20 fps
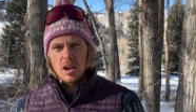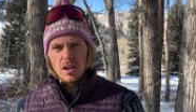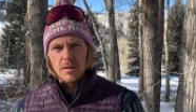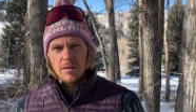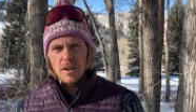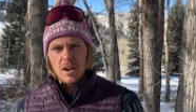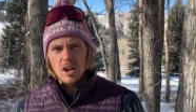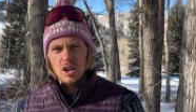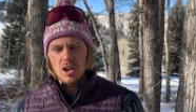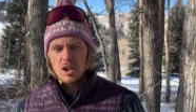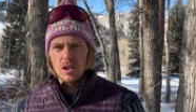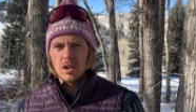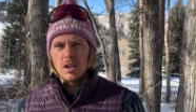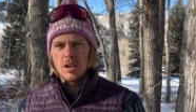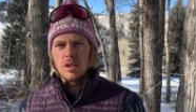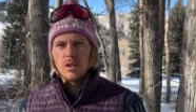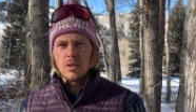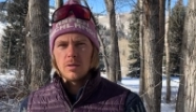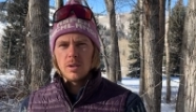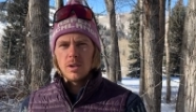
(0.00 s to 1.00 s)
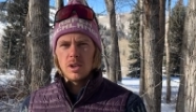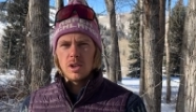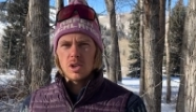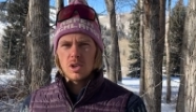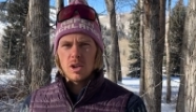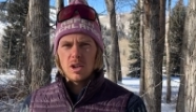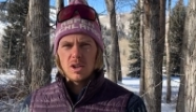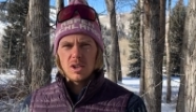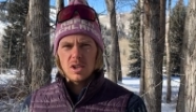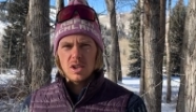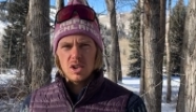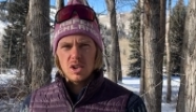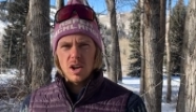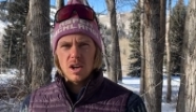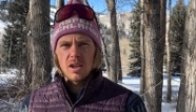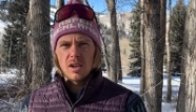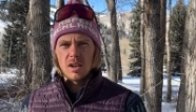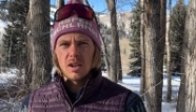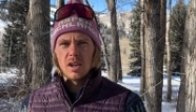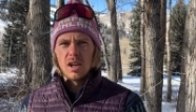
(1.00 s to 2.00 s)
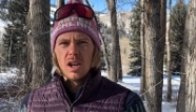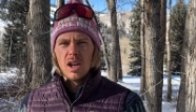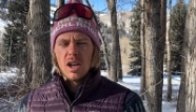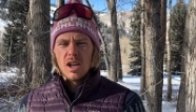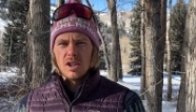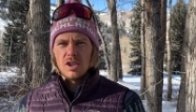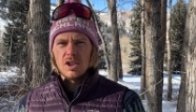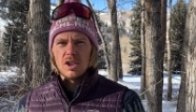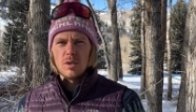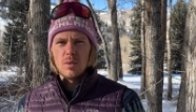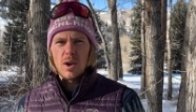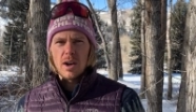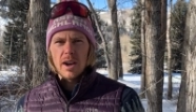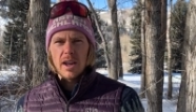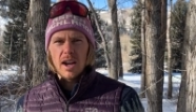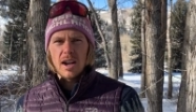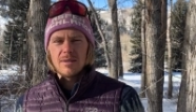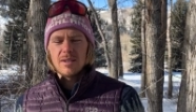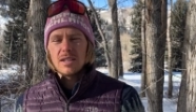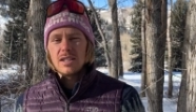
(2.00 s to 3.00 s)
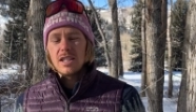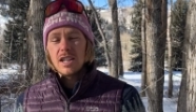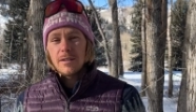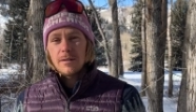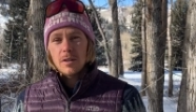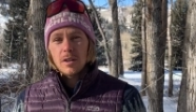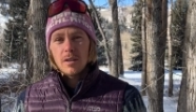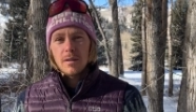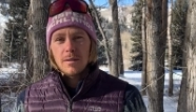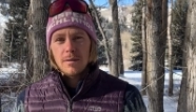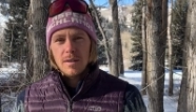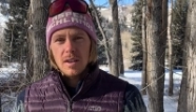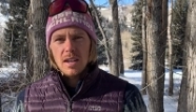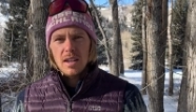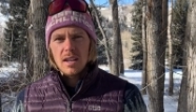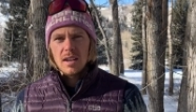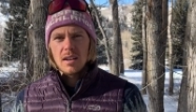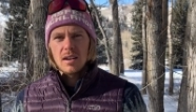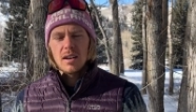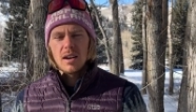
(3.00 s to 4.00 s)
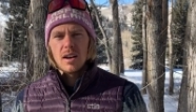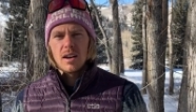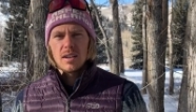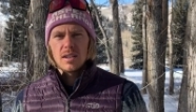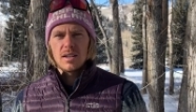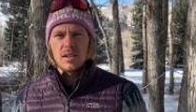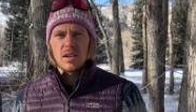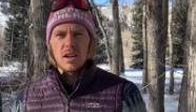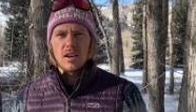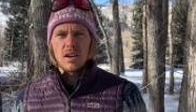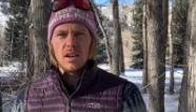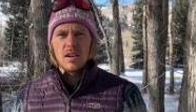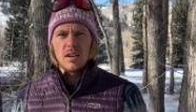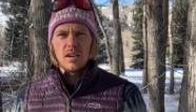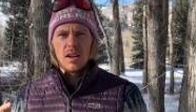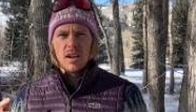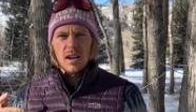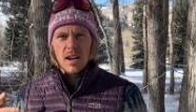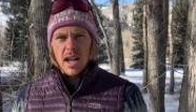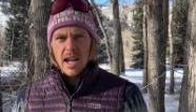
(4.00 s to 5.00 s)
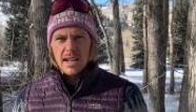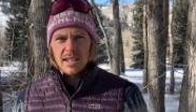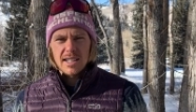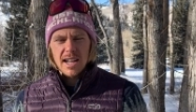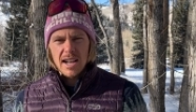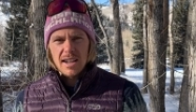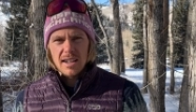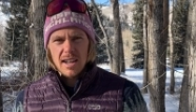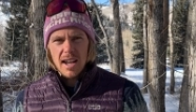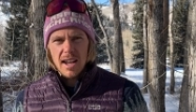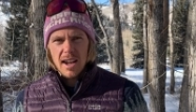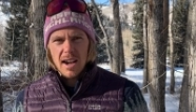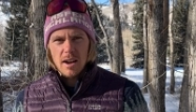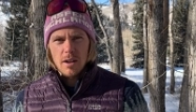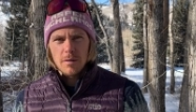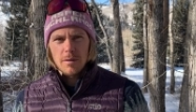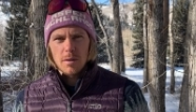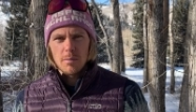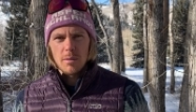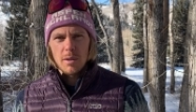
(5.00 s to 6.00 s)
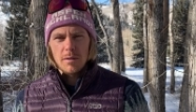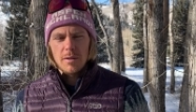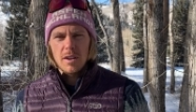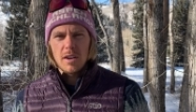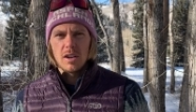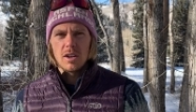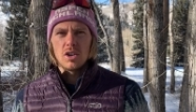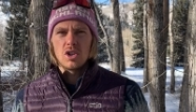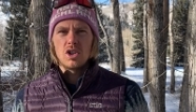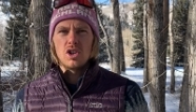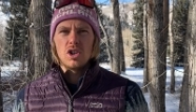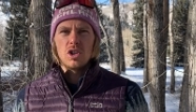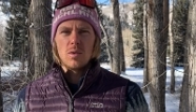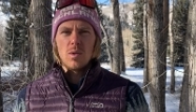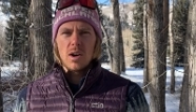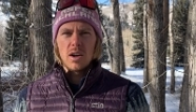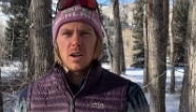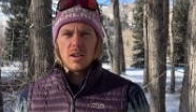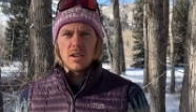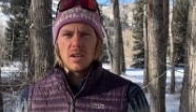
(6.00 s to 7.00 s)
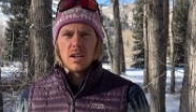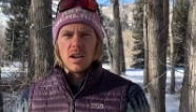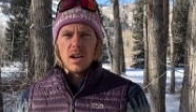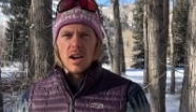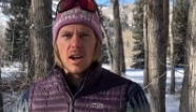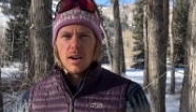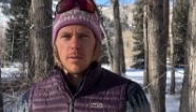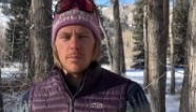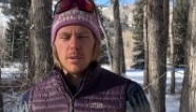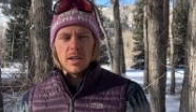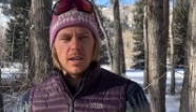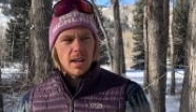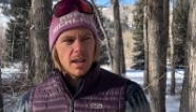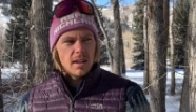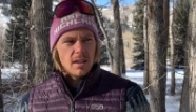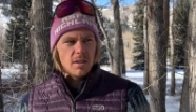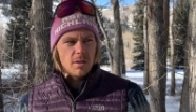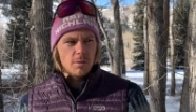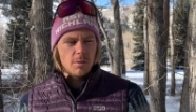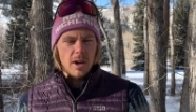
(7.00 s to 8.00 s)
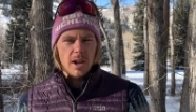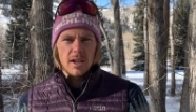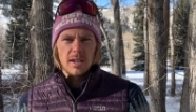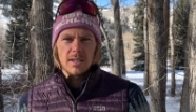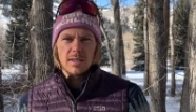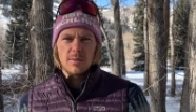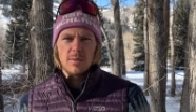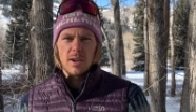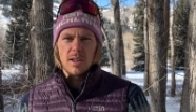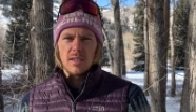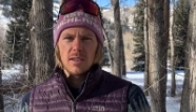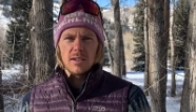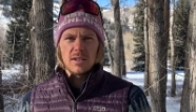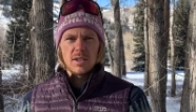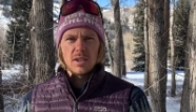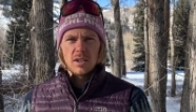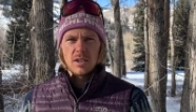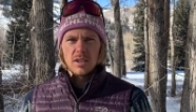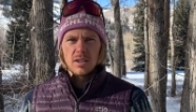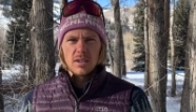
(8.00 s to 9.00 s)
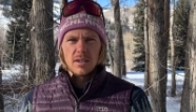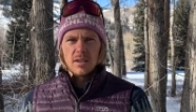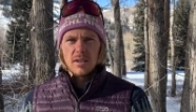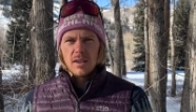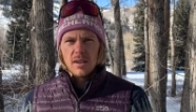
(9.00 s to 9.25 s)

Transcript: finisher? Are you a really strong starter? Do you want to have a different feed starting at 10K out from the finish? Do you want to begin the race with a certain